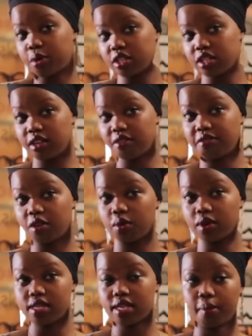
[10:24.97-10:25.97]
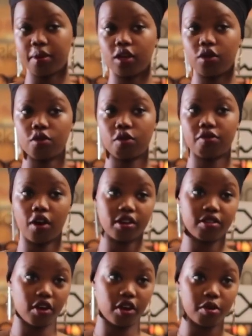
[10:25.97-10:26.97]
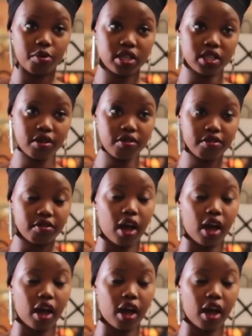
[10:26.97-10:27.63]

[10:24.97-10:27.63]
Personally, feel what's happening so far is very impressive,